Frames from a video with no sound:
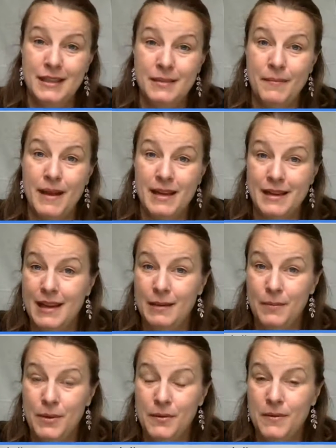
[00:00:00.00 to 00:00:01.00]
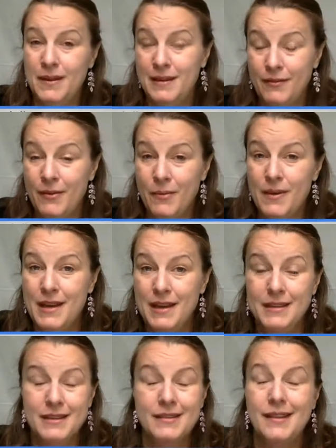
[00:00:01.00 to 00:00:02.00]
It just might help you in different
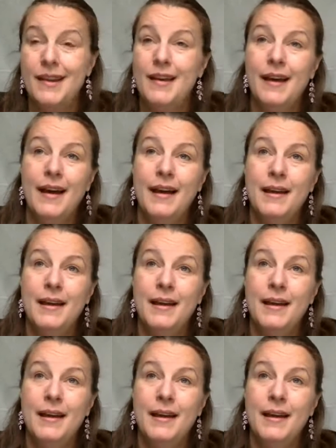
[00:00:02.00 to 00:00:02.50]
ways.